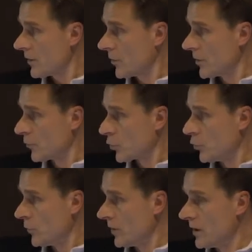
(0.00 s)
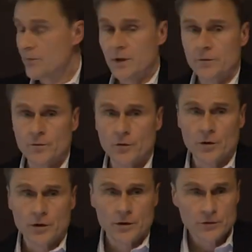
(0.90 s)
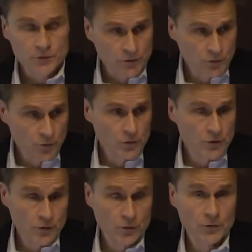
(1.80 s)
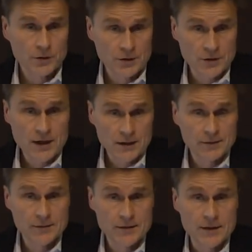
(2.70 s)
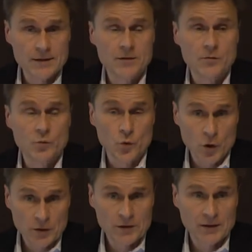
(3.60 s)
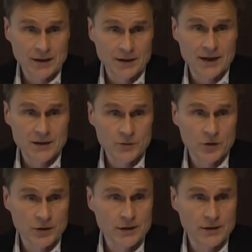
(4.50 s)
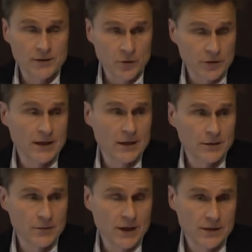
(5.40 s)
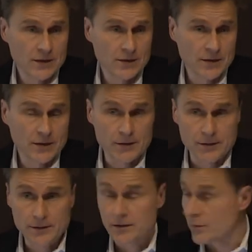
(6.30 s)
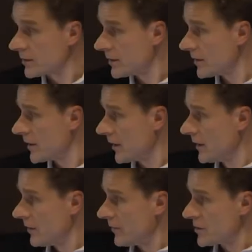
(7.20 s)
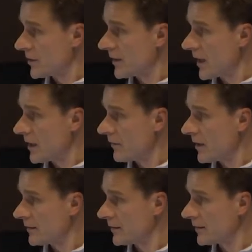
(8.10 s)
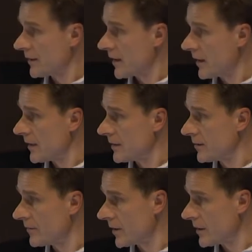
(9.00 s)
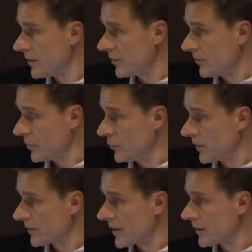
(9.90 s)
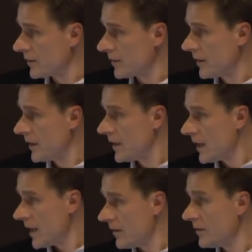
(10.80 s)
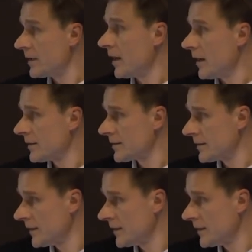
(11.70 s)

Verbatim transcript: got approval for two new drugs that work, uh, antibiotics that work against the multi-resistant bacteria, which is Dalvans, and very newest drug is Avicars.